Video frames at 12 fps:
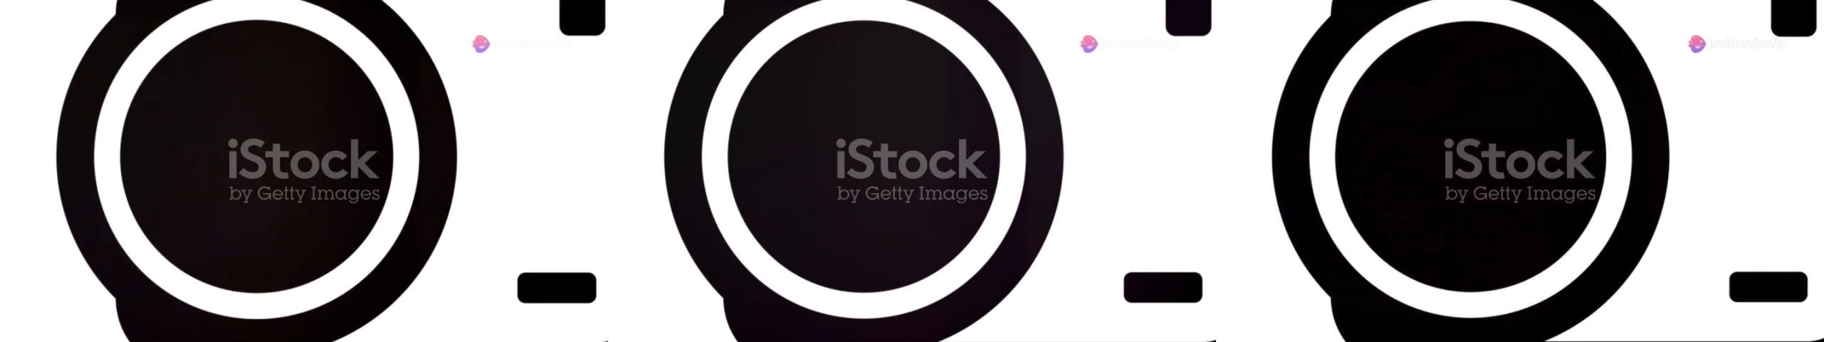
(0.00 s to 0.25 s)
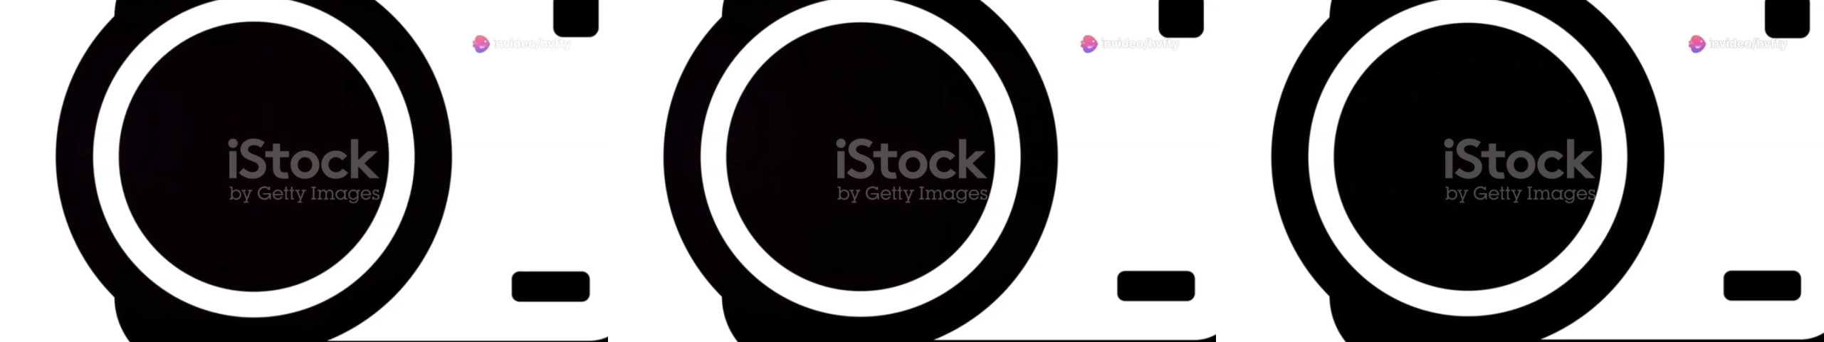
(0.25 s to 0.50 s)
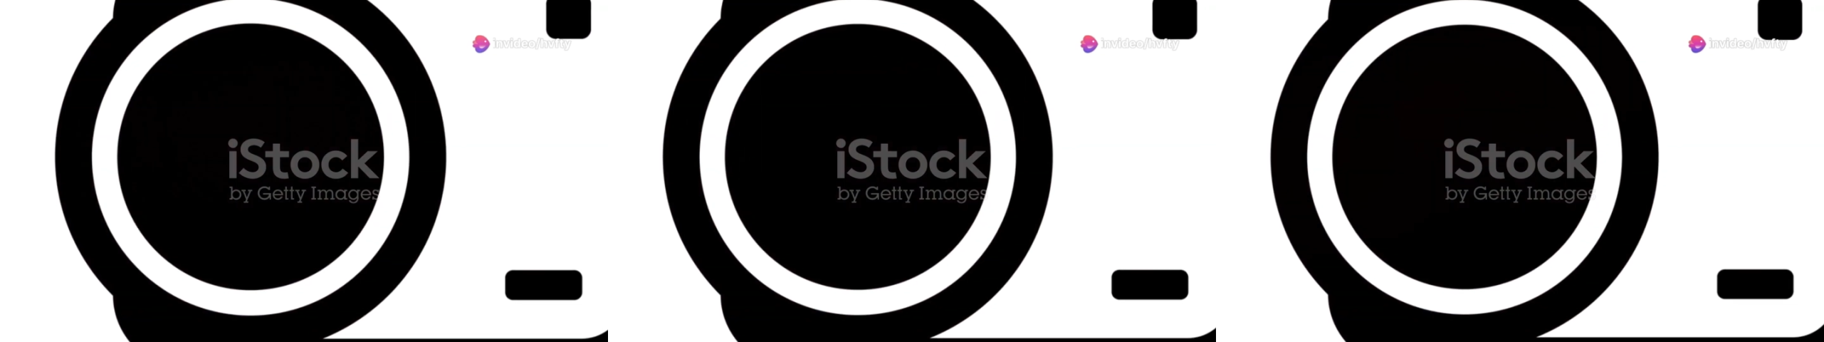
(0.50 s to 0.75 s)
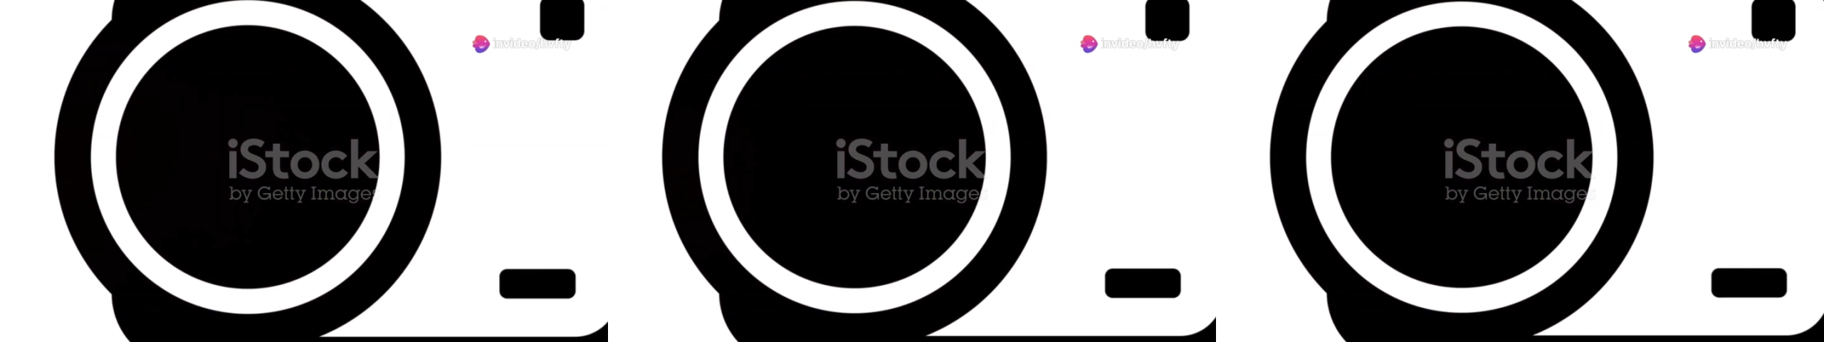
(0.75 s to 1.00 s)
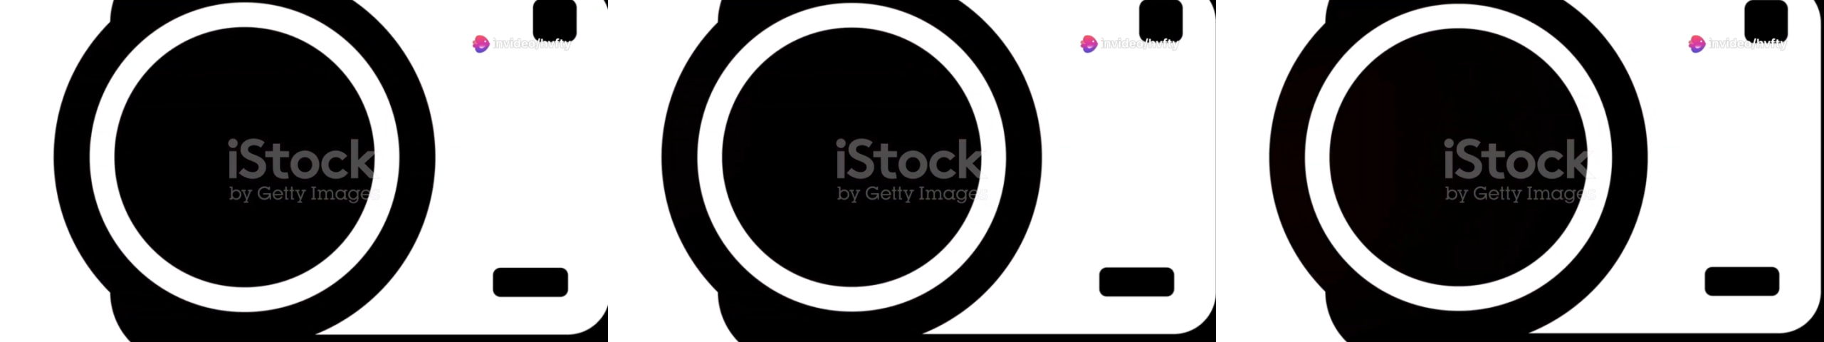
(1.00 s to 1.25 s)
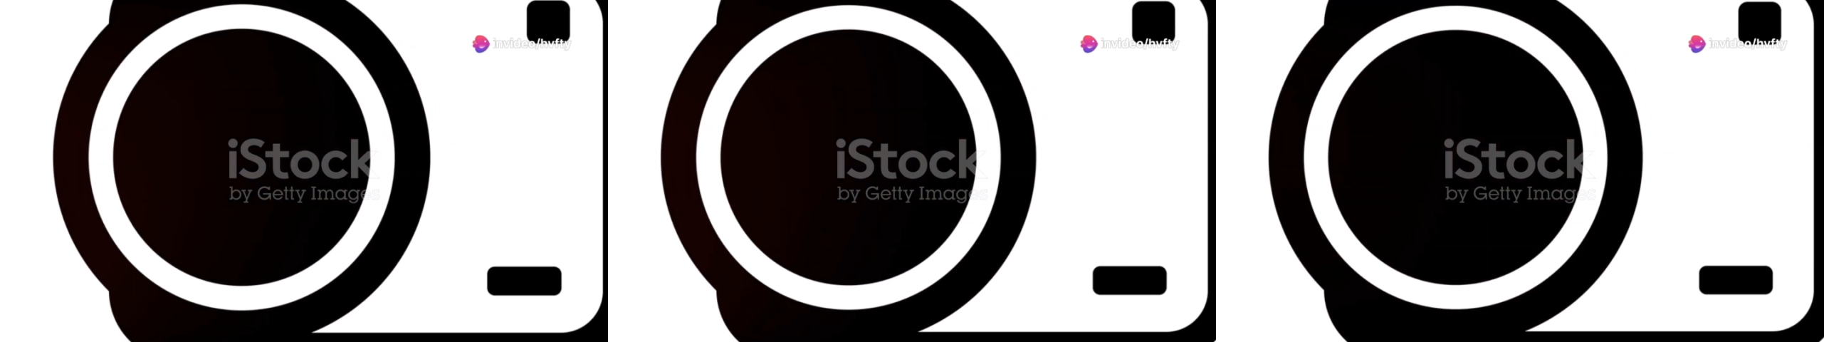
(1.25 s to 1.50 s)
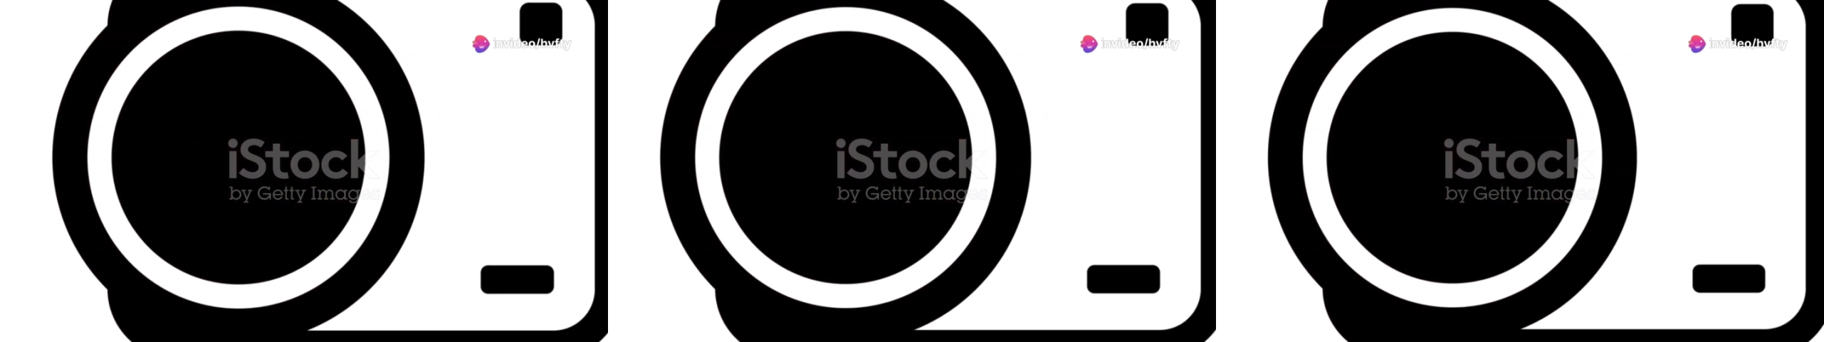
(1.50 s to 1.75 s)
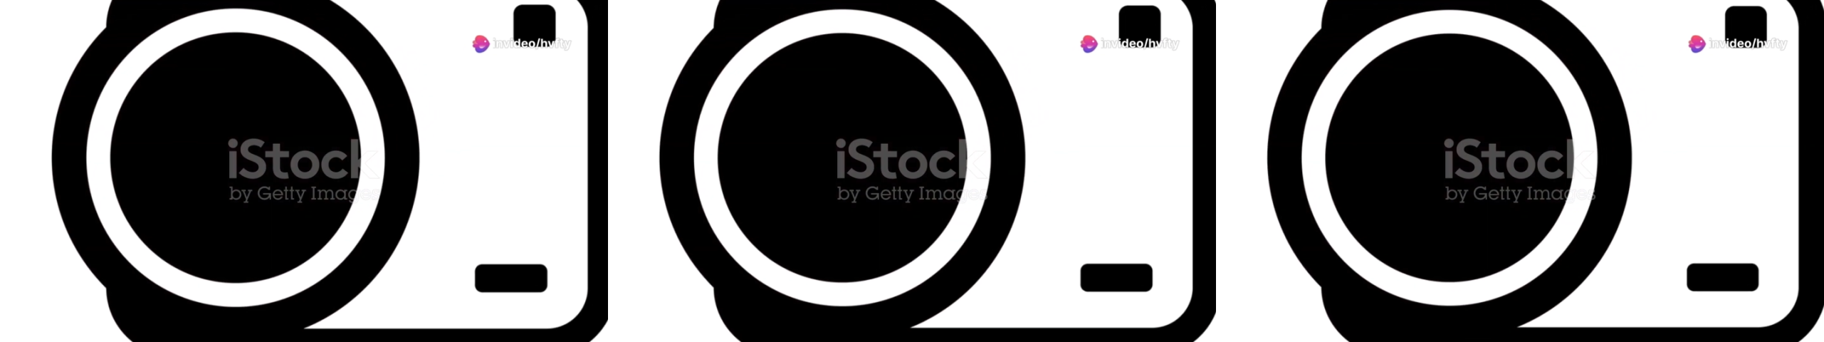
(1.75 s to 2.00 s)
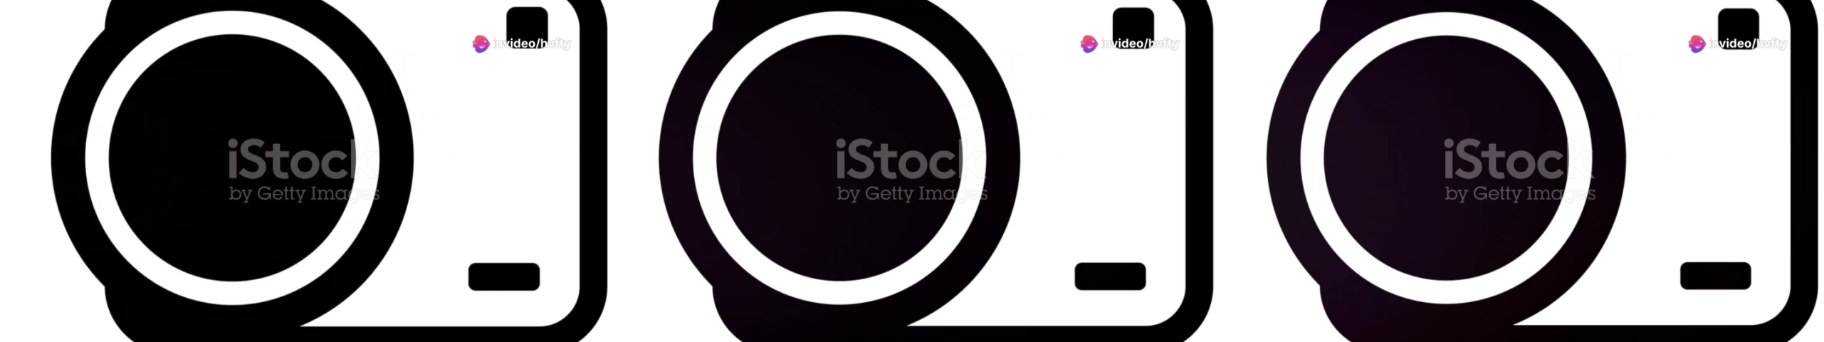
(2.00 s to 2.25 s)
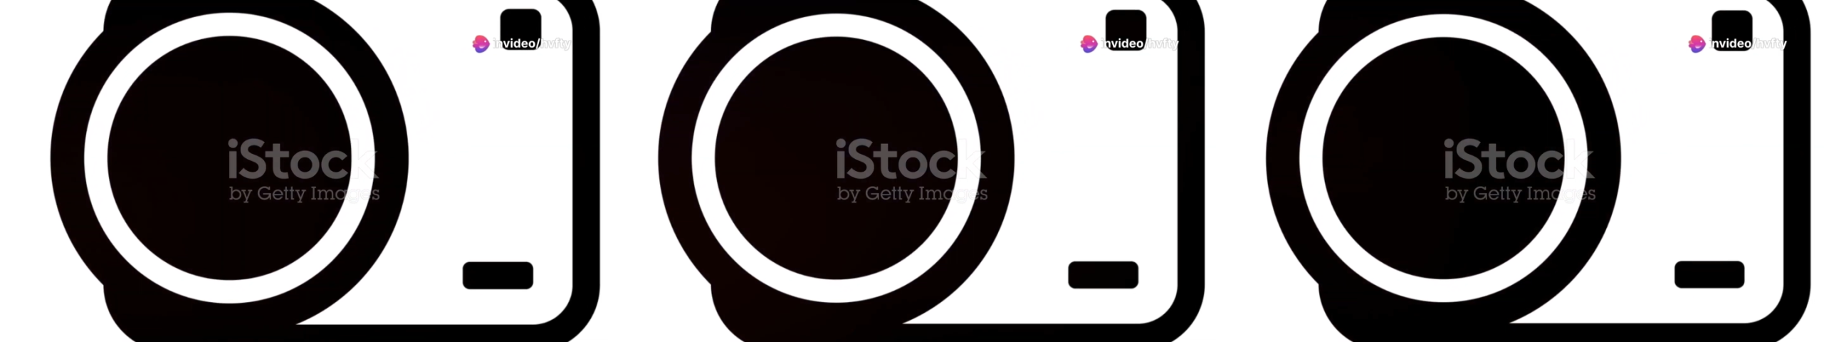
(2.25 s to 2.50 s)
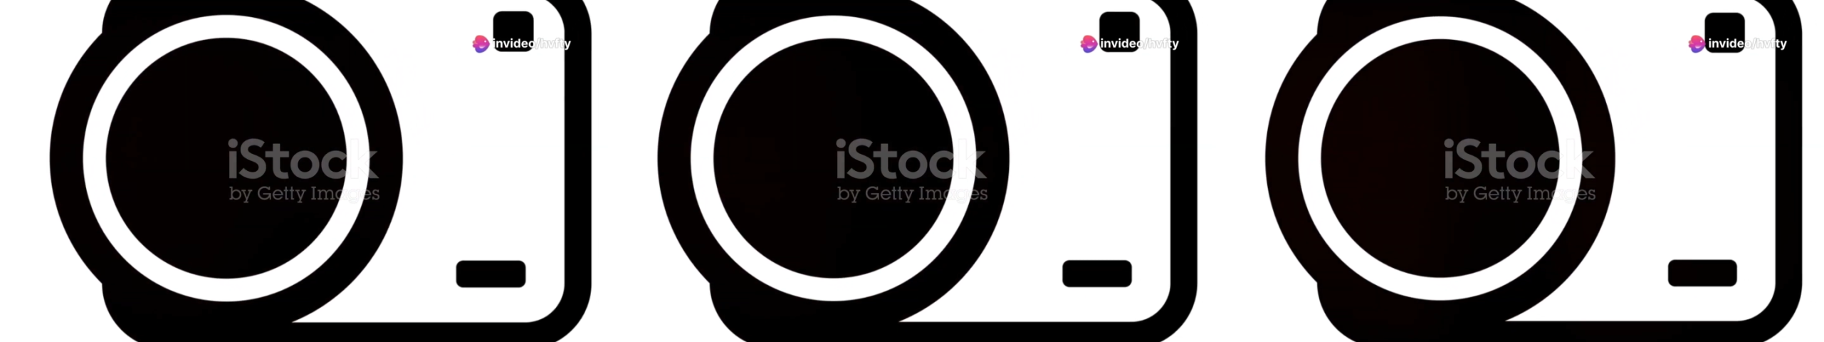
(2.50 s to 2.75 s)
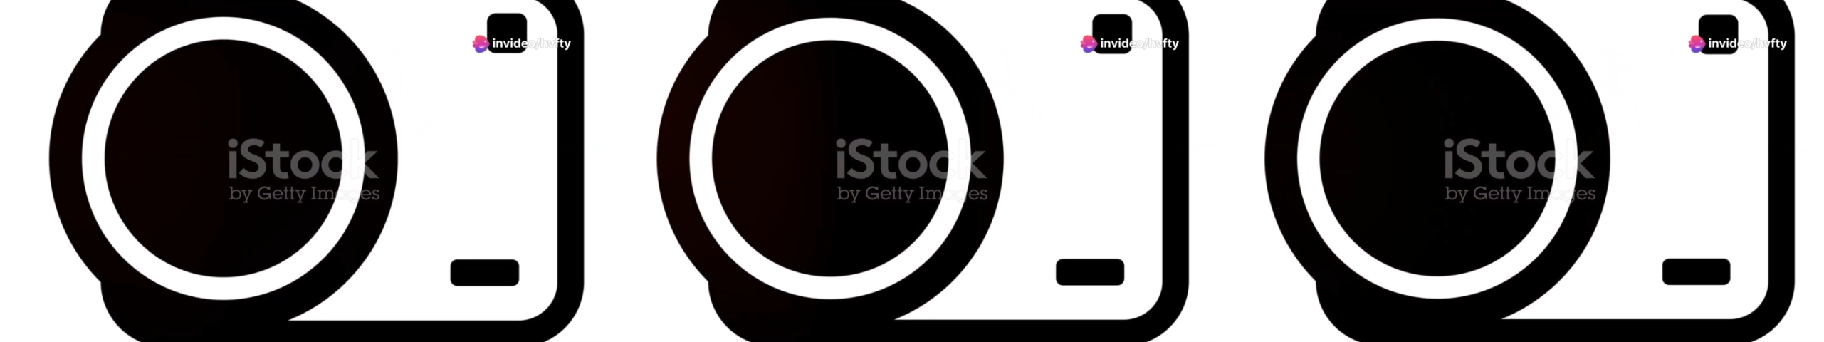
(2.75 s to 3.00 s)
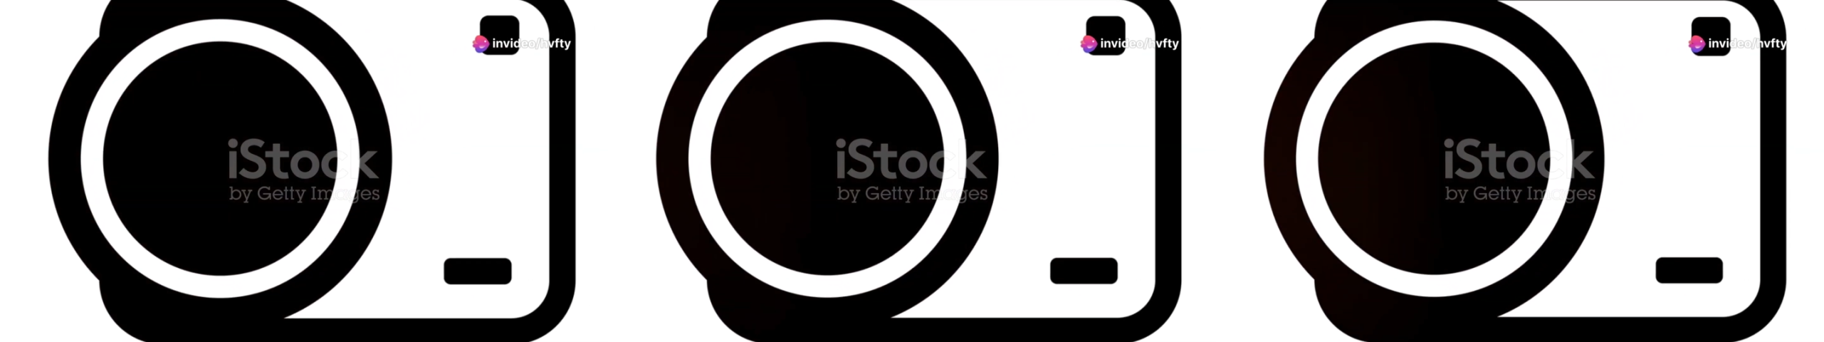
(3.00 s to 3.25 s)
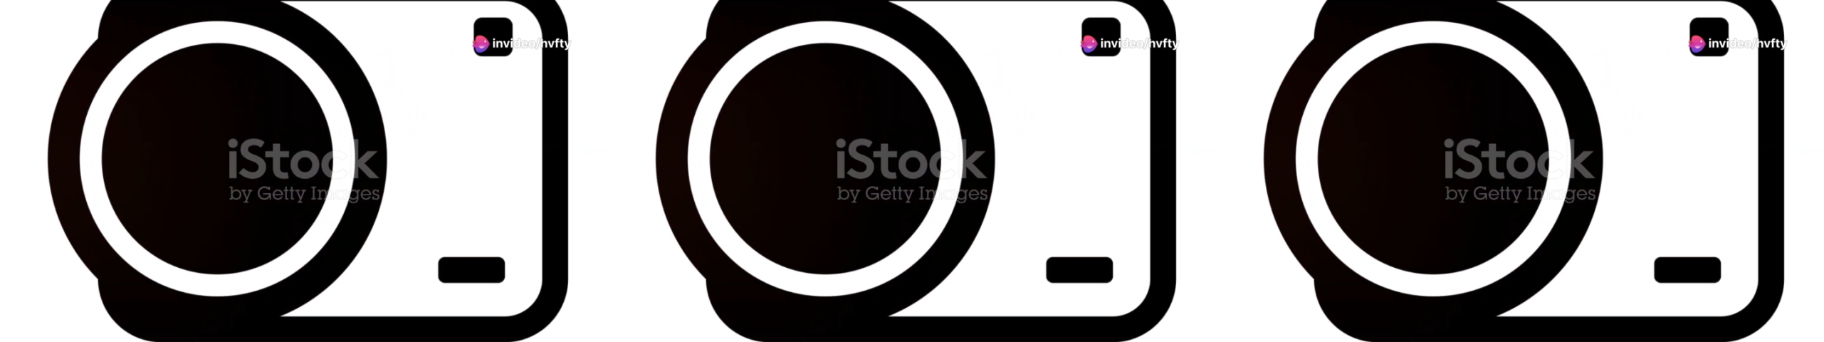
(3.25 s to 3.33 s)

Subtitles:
(no speaker visible)